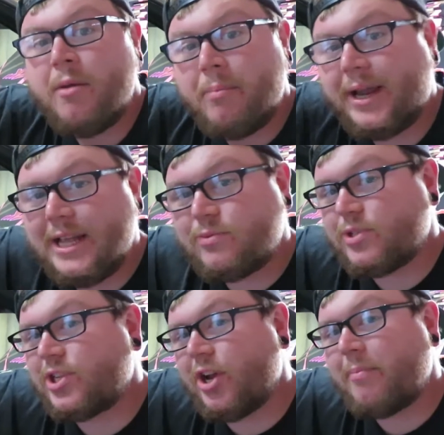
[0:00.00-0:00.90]
But guess
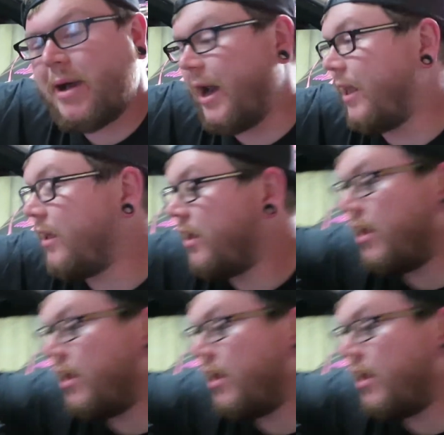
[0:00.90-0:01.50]
what's good about it?